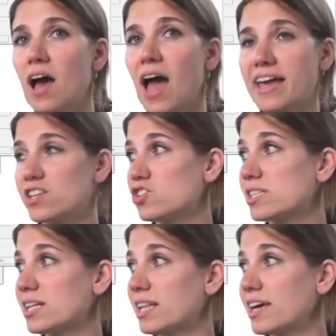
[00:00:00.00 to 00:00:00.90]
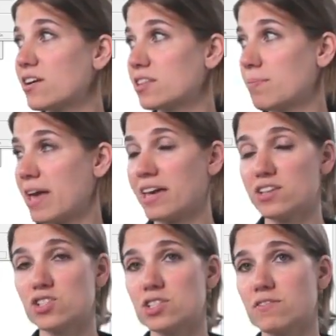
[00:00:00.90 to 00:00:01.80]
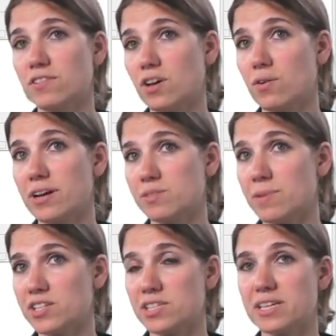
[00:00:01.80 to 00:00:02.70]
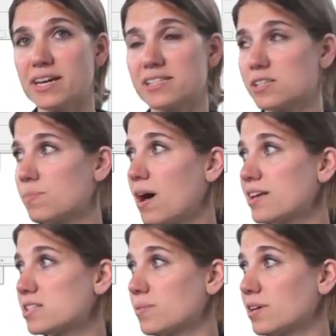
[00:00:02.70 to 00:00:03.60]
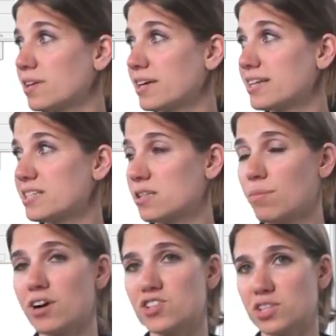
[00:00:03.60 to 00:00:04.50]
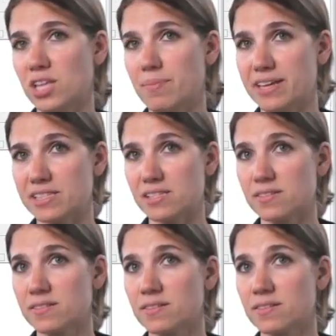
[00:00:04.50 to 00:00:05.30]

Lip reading: I can just click on the page to flow as much of the text as possible into the margin limits.